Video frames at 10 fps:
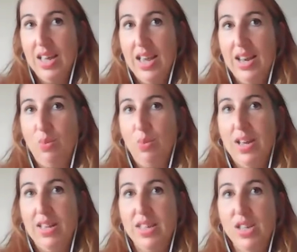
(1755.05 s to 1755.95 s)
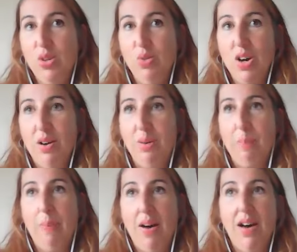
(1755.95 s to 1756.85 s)
in yeah. a way that you can't
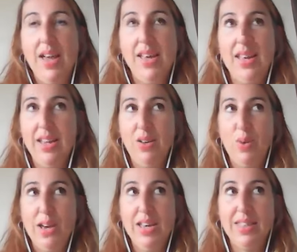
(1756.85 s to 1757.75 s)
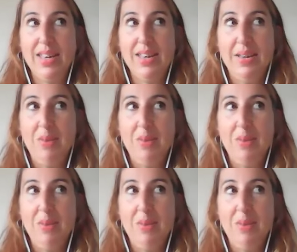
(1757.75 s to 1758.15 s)
buy, in a way that